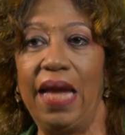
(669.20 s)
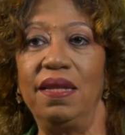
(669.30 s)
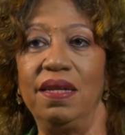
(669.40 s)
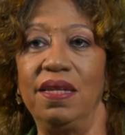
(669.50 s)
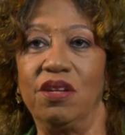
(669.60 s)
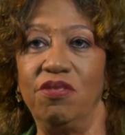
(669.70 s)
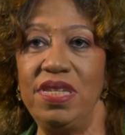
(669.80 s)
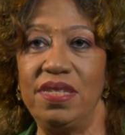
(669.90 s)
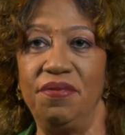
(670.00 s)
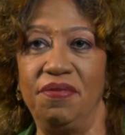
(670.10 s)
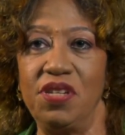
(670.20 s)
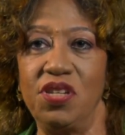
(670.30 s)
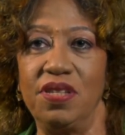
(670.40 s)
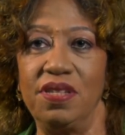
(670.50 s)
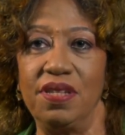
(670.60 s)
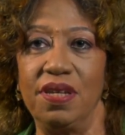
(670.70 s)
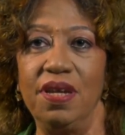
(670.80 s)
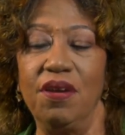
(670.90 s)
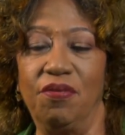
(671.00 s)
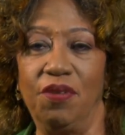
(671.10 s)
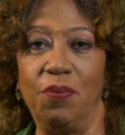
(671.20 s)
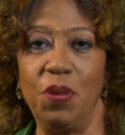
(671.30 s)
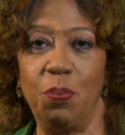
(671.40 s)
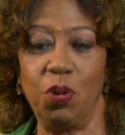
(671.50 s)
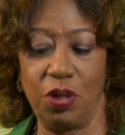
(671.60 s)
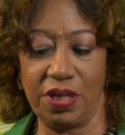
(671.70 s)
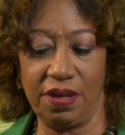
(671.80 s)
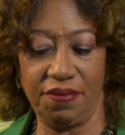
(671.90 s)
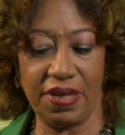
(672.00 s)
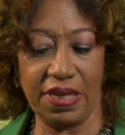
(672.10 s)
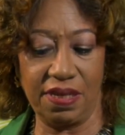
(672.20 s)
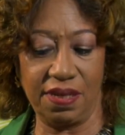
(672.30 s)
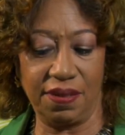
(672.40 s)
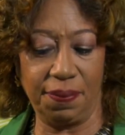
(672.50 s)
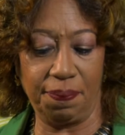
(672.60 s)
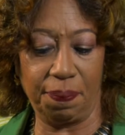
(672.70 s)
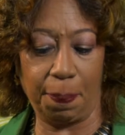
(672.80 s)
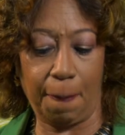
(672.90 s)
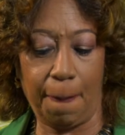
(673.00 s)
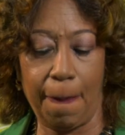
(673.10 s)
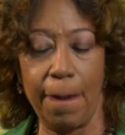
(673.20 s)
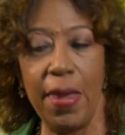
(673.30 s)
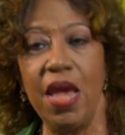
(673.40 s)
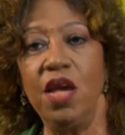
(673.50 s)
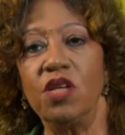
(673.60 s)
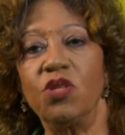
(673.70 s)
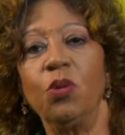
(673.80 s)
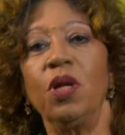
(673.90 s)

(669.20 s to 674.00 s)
and increased efficiency from the Port of Kingston. So